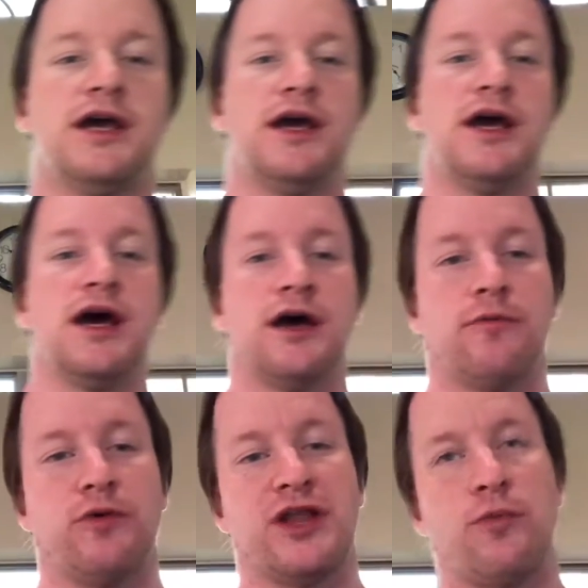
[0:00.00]

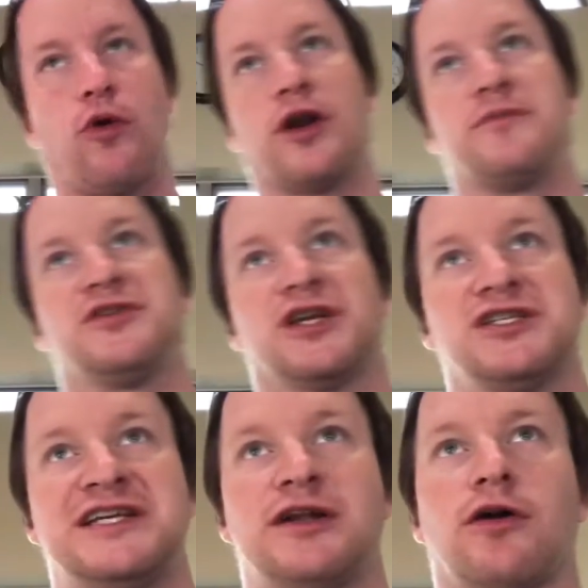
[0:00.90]
when they want to
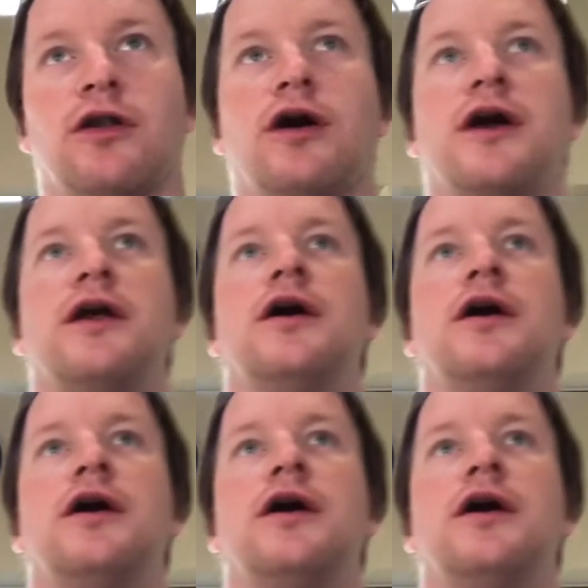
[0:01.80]
succeed online.